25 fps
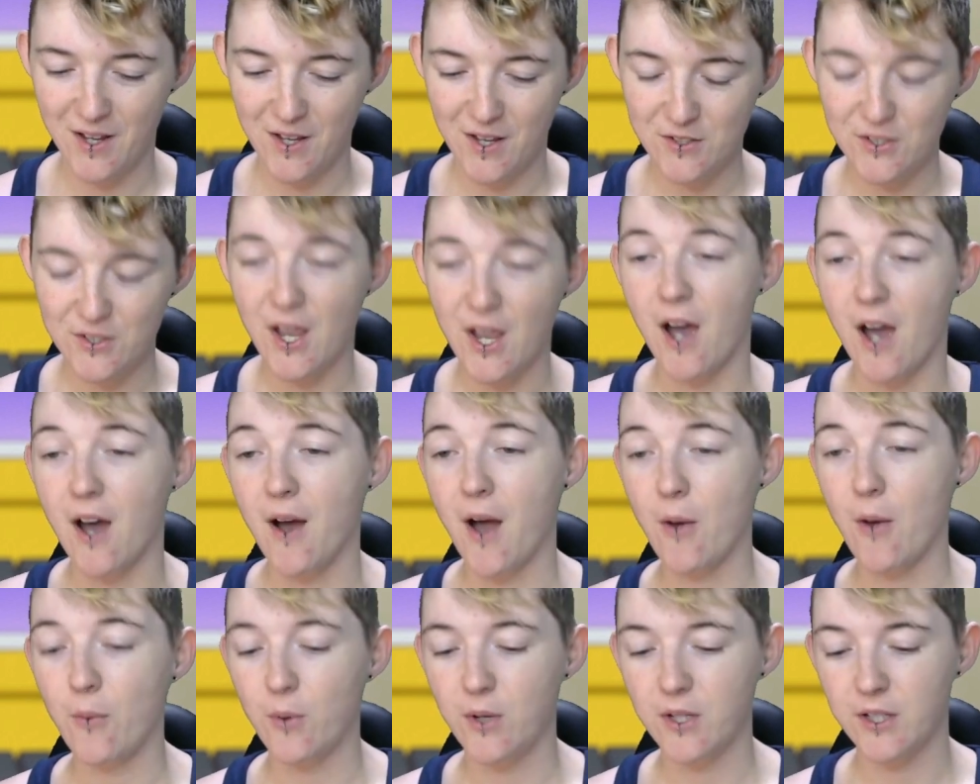So, yeah,
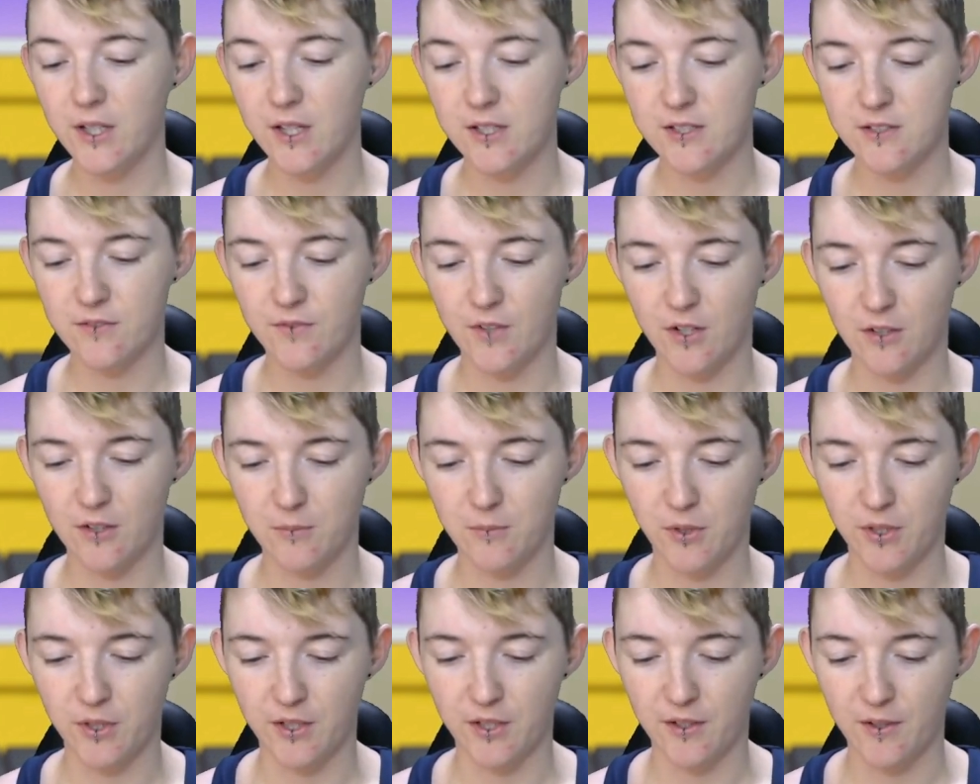I won against
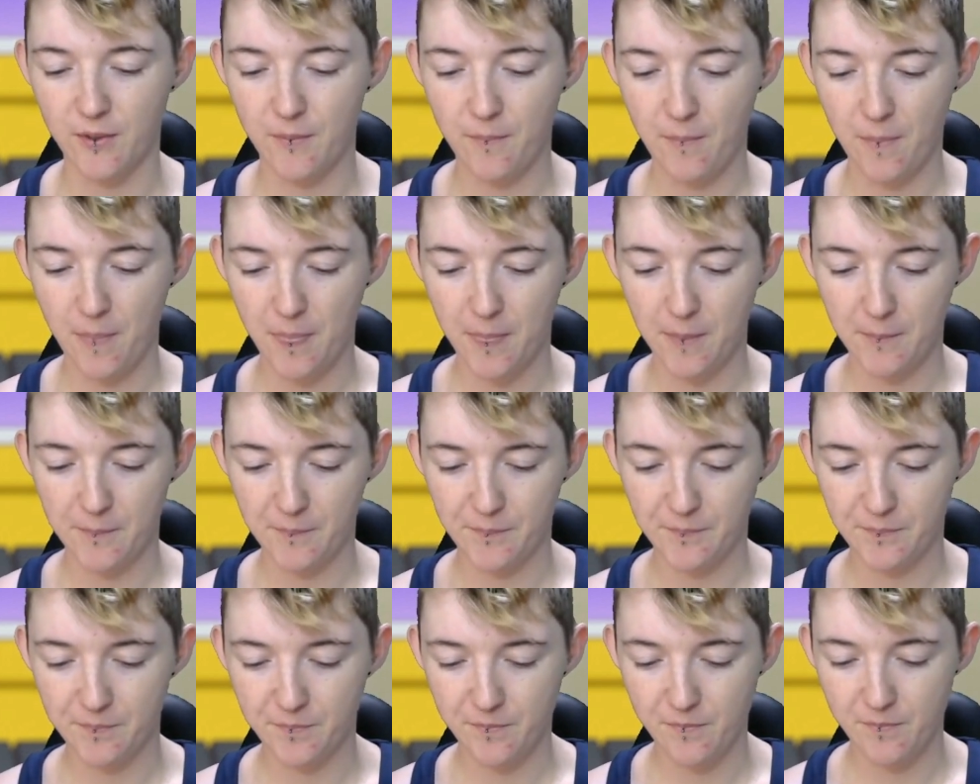Valvemon here.
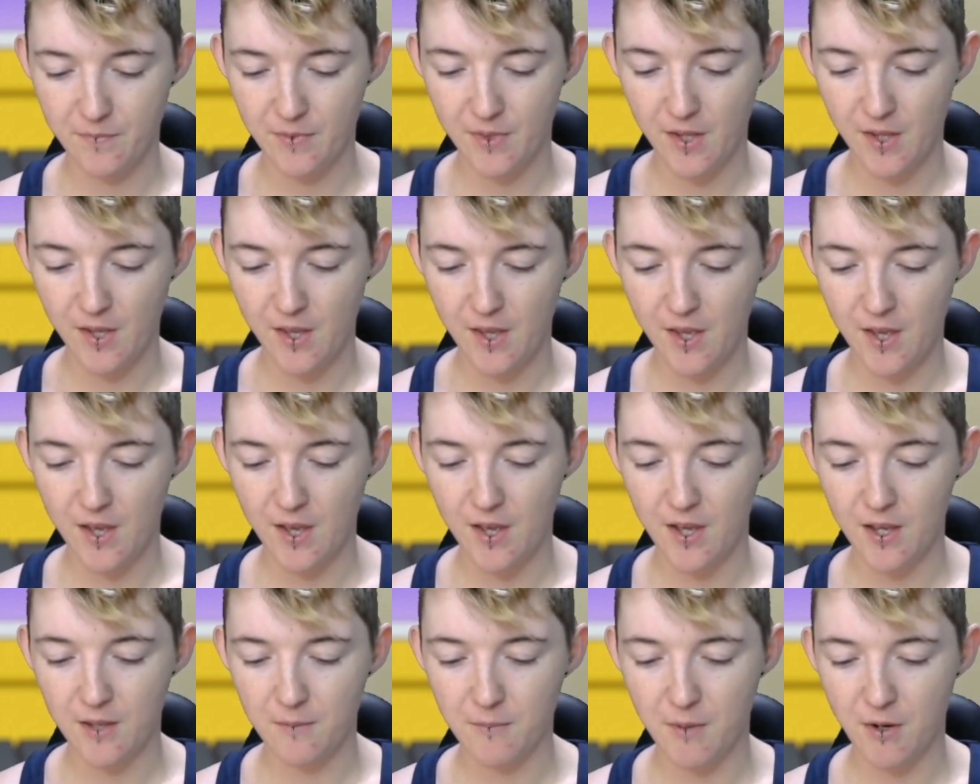
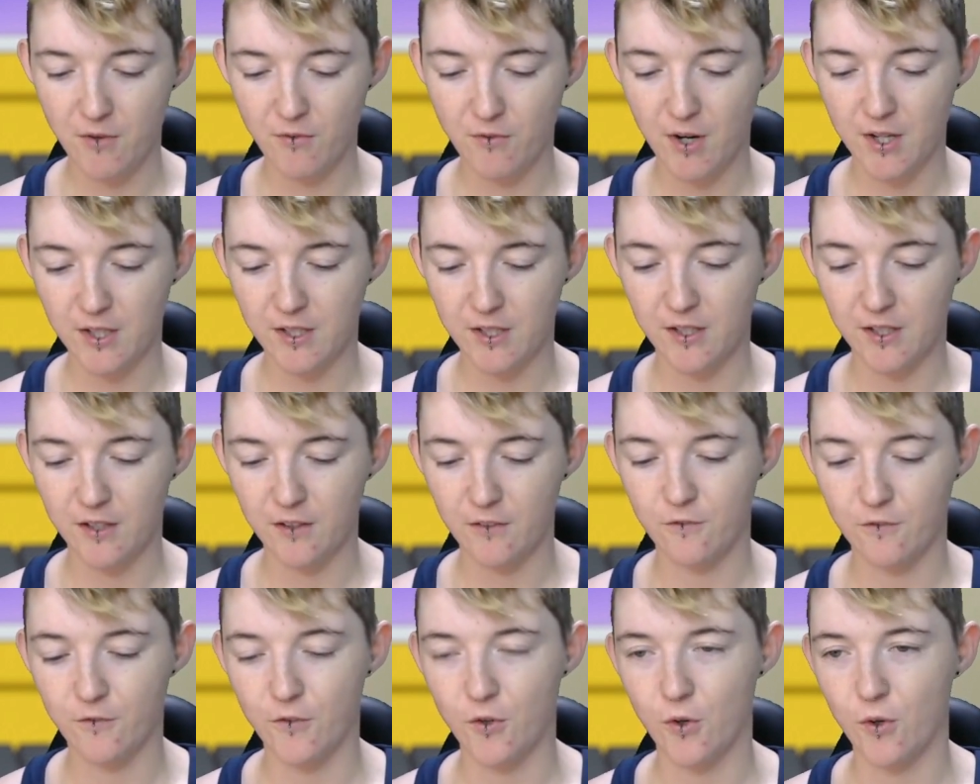And my
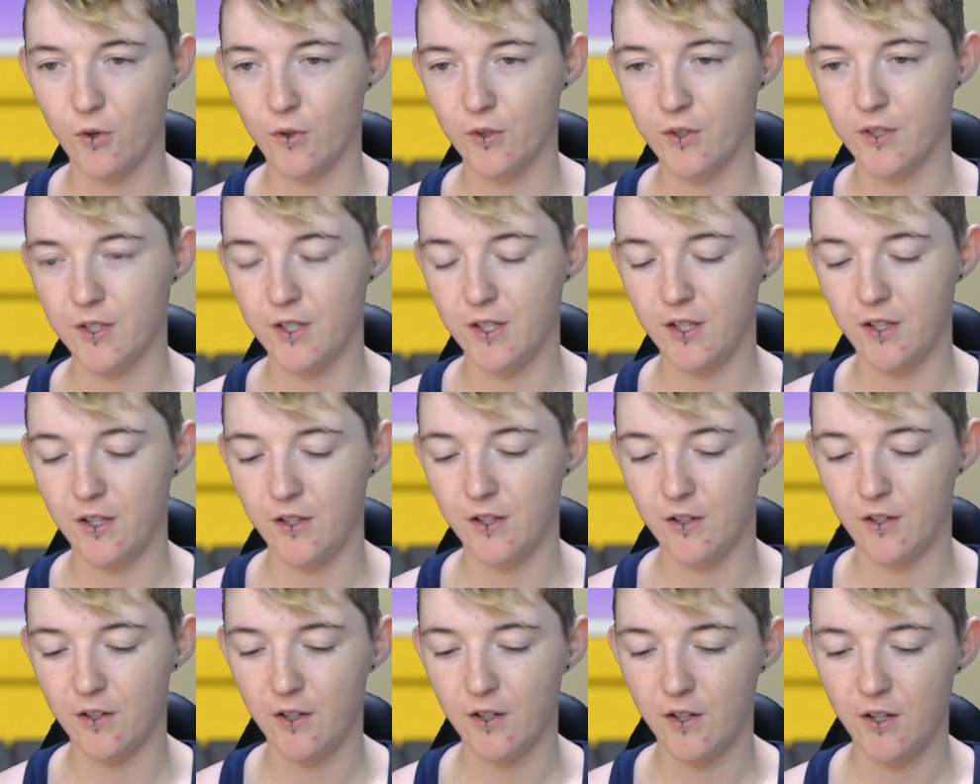ranking for
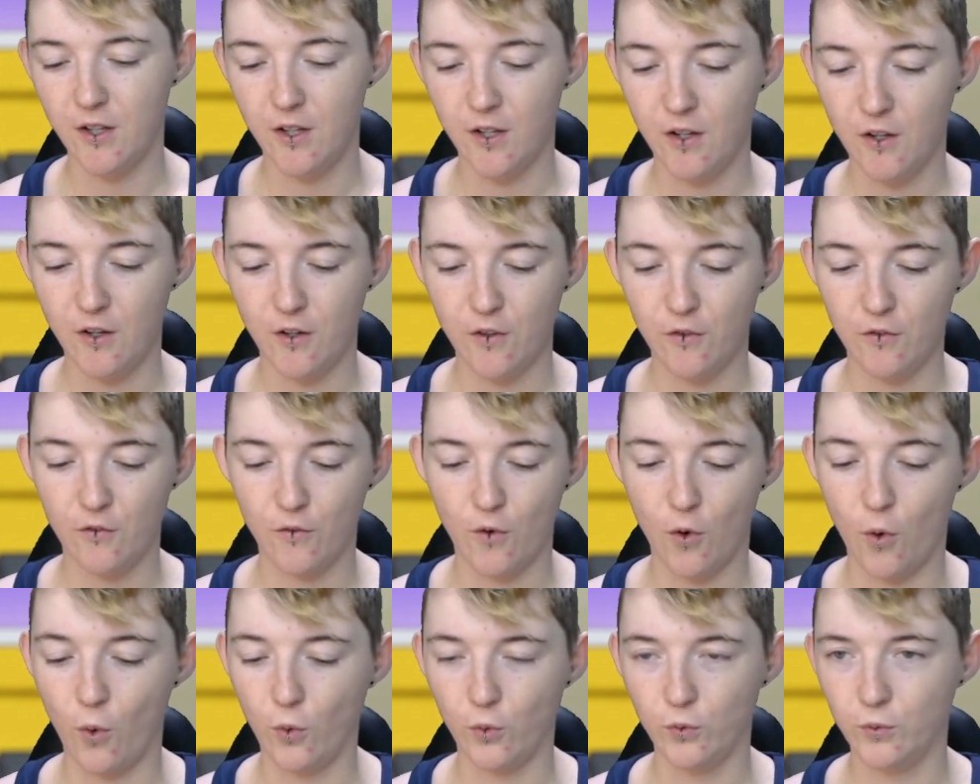the
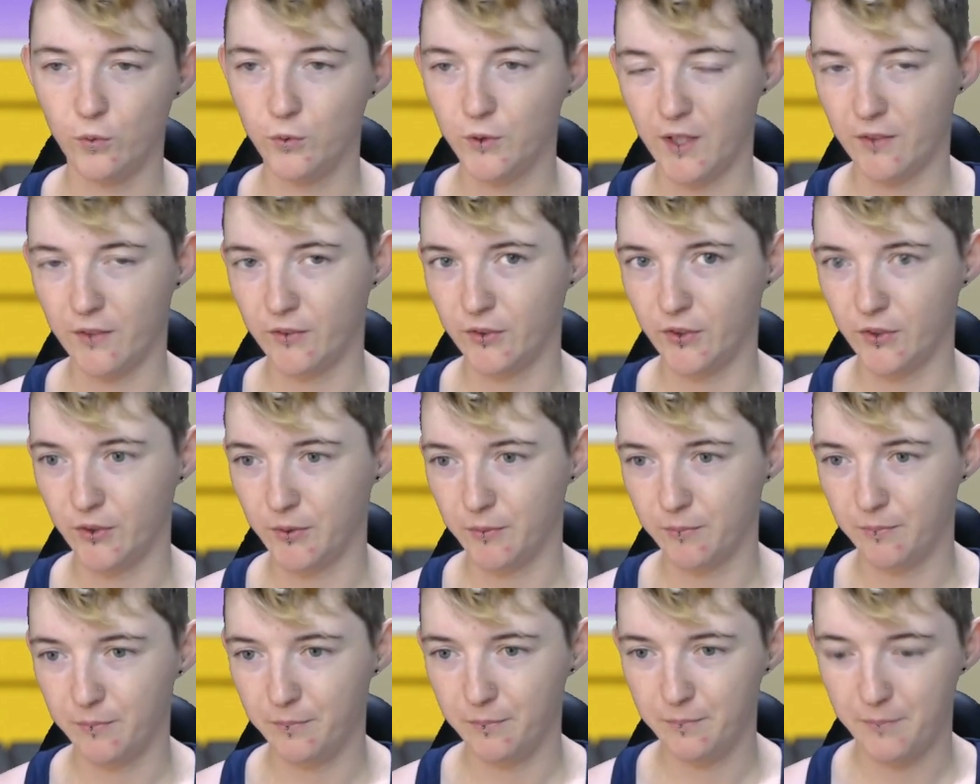all
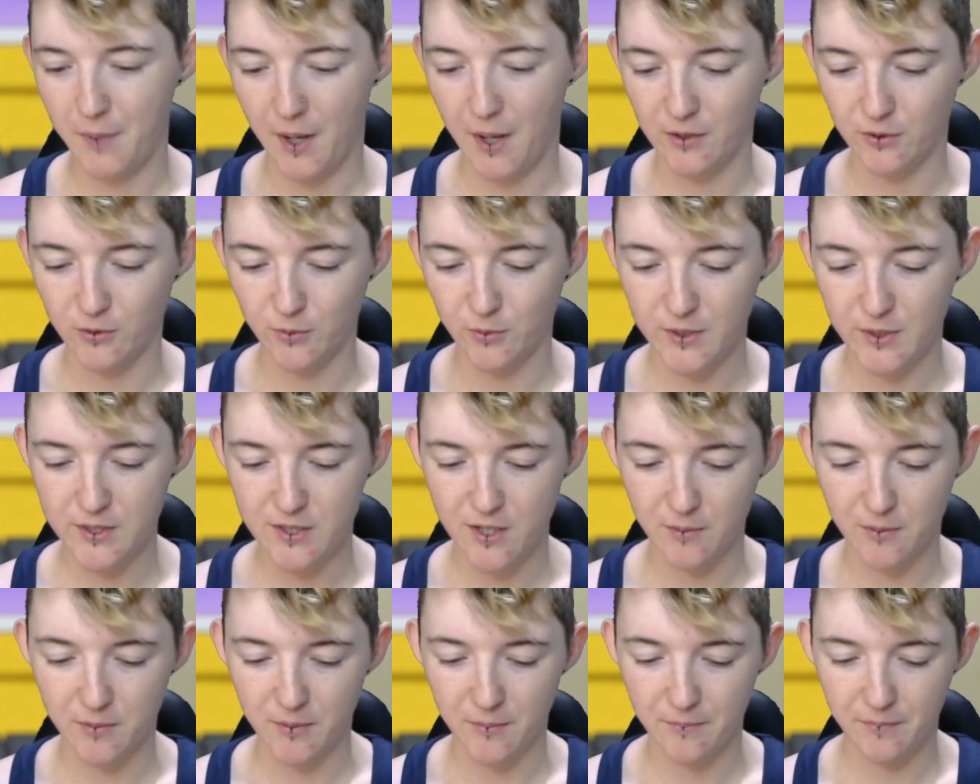level battle went
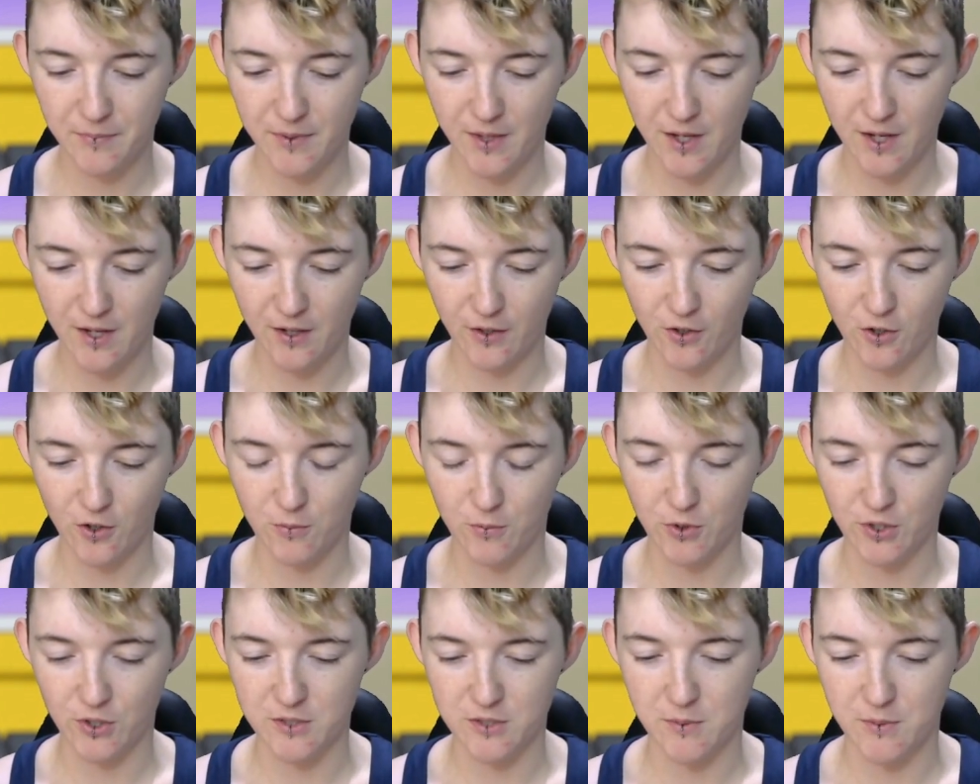up, and I got
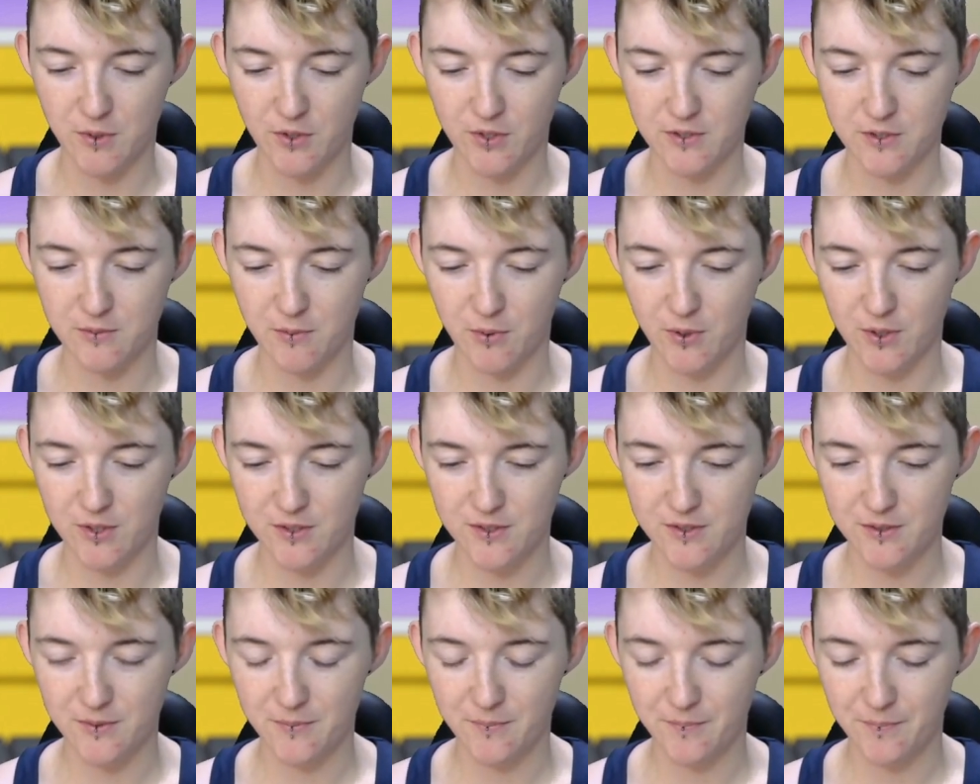more experience
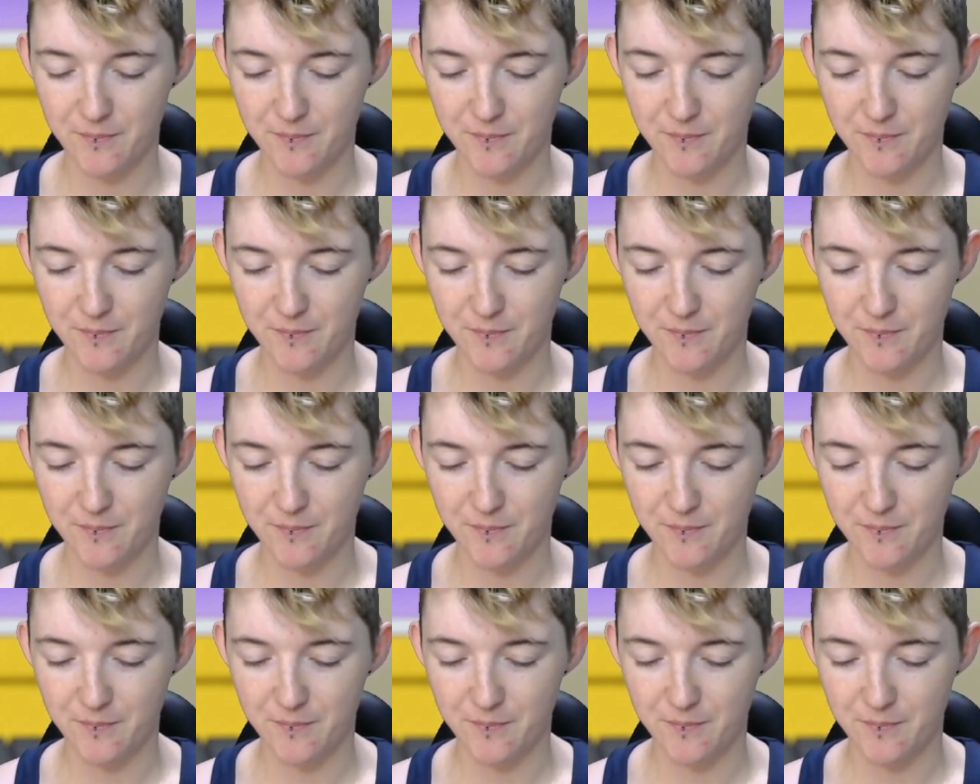points.